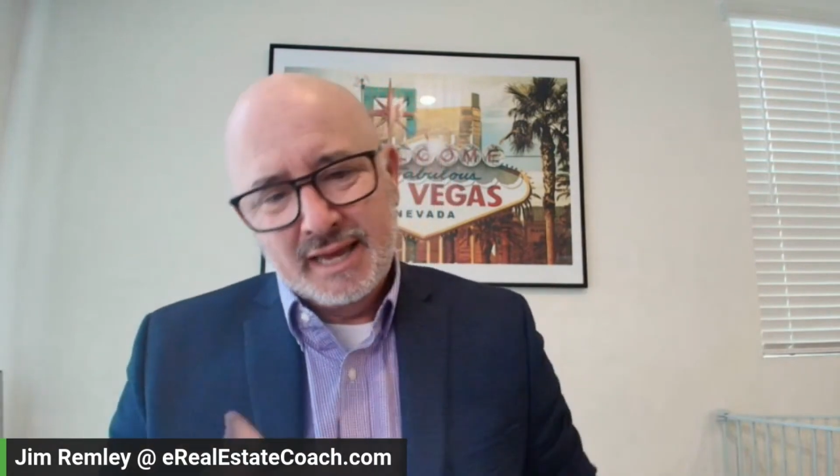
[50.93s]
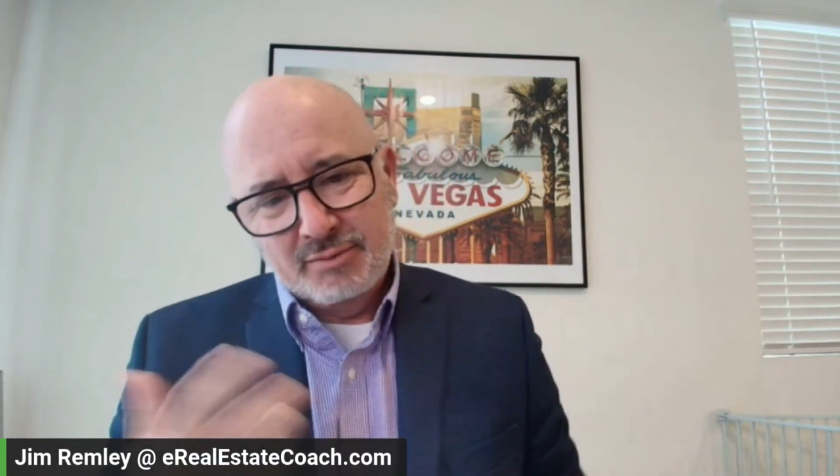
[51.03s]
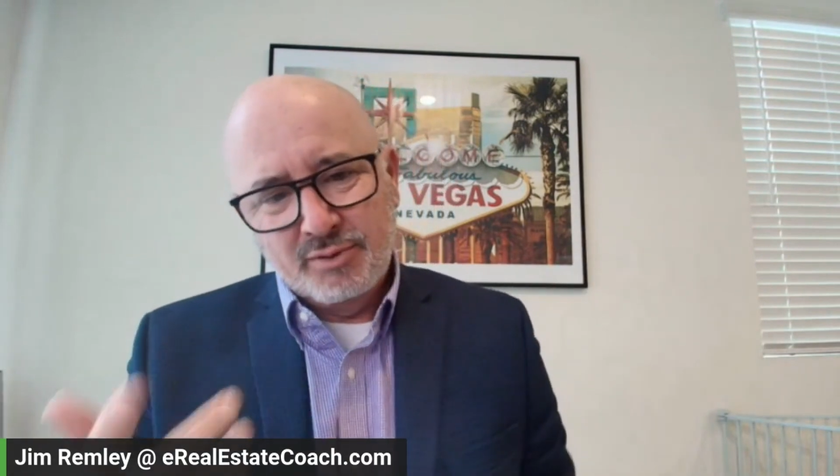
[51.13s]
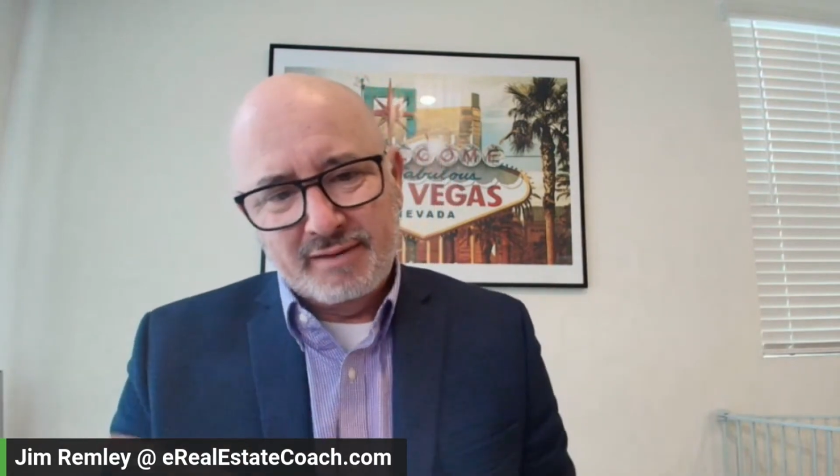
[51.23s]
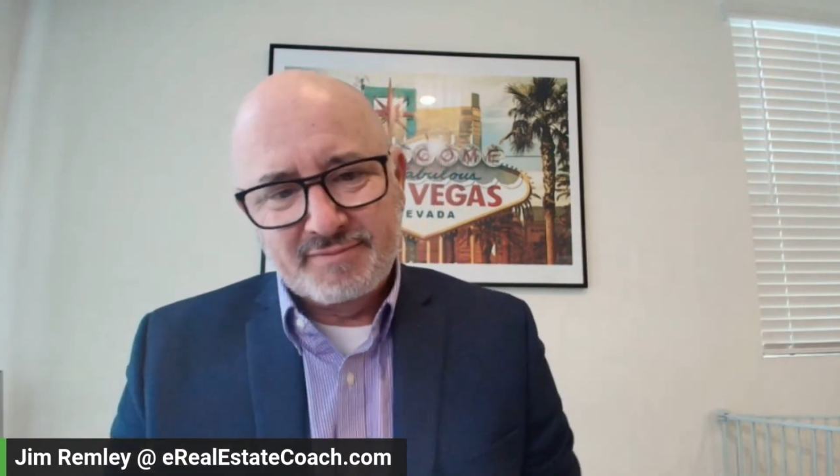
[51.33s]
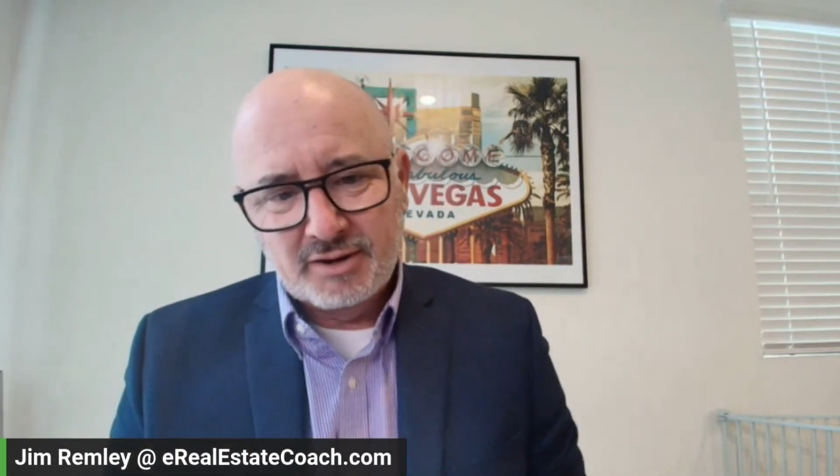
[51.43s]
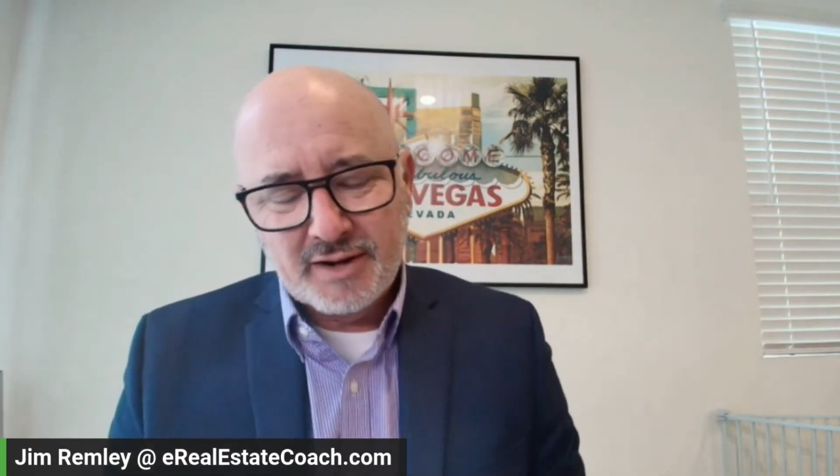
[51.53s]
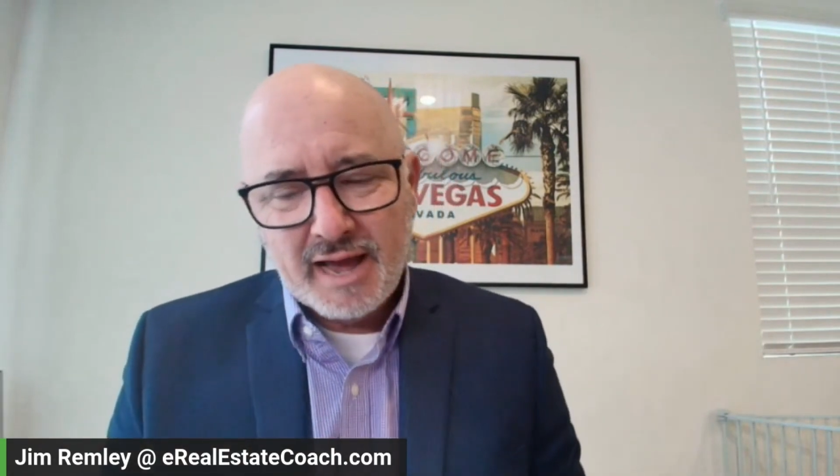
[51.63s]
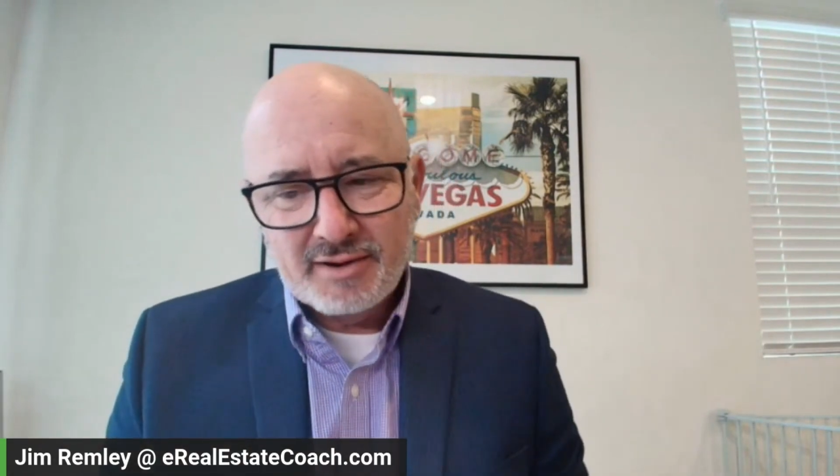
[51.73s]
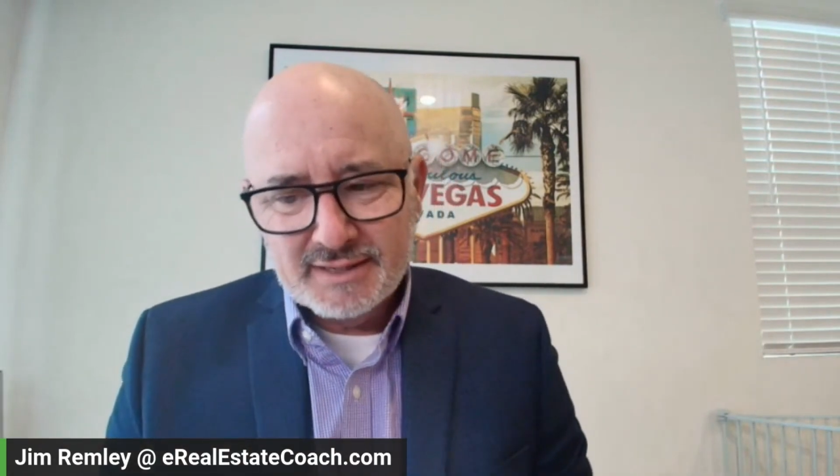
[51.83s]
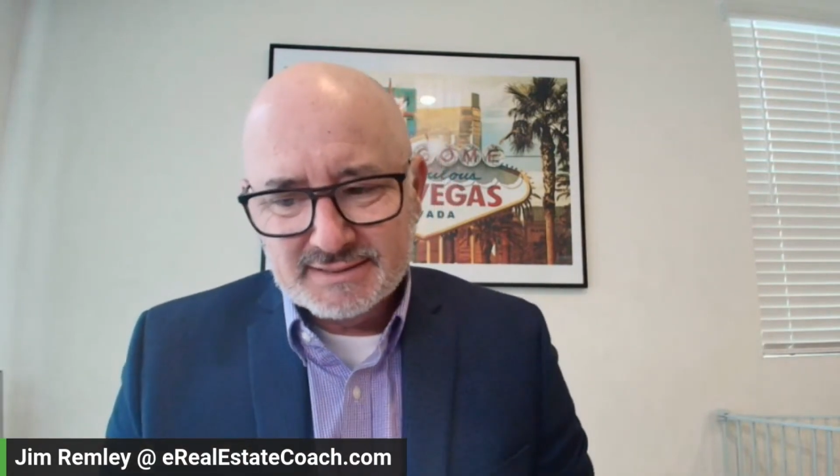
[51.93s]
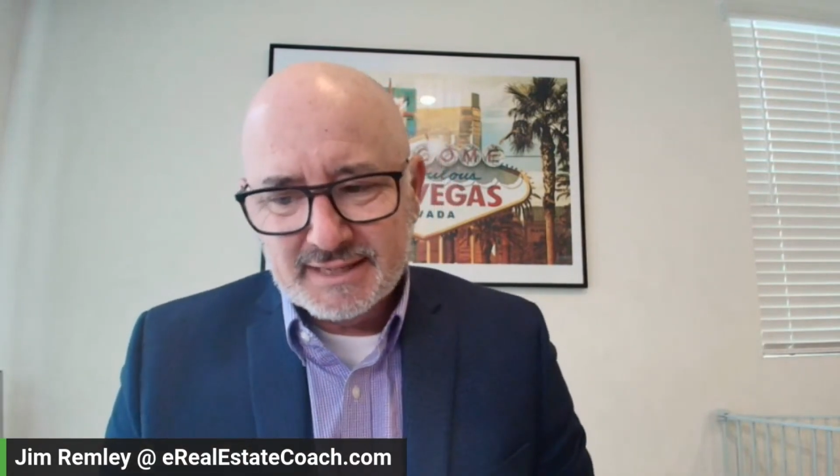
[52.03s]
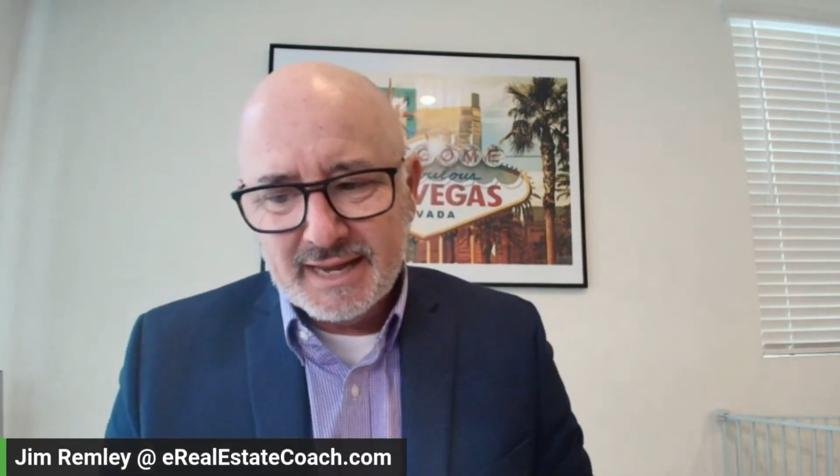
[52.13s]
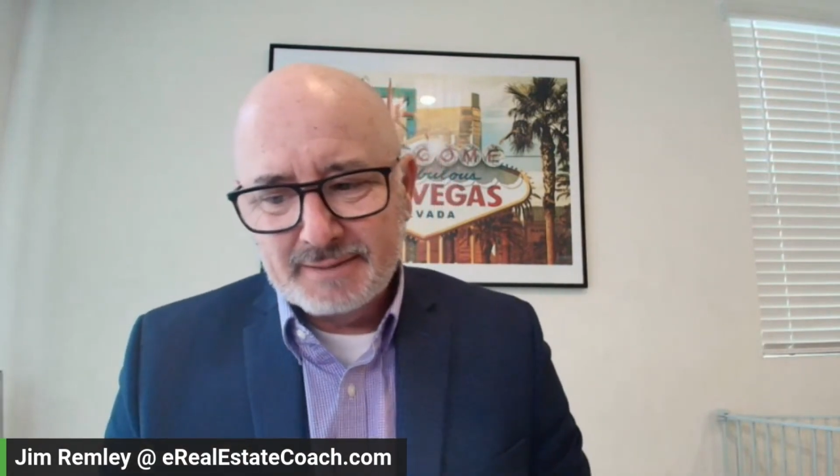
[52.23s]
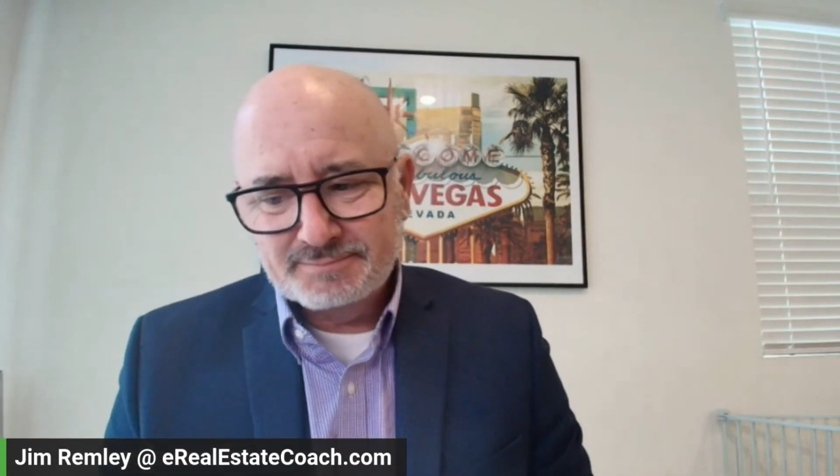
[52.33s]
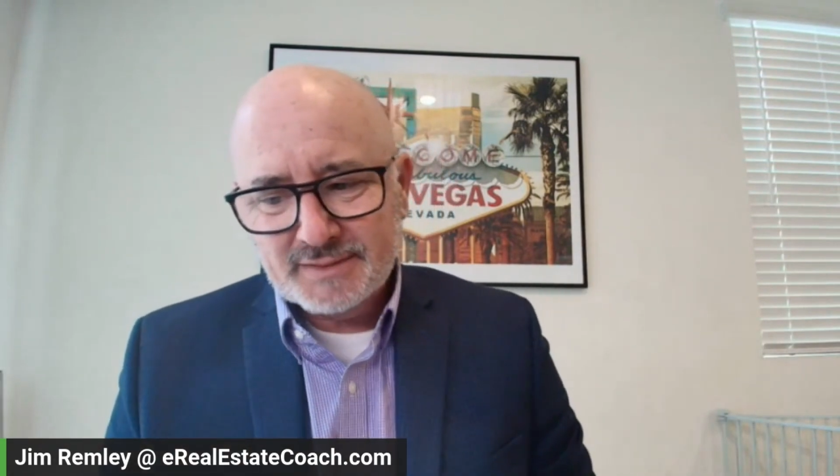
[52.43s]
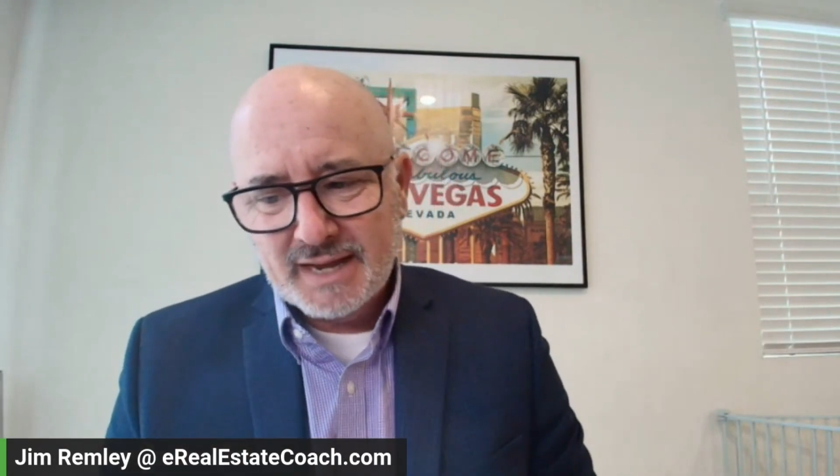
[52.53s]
And what I figured out is that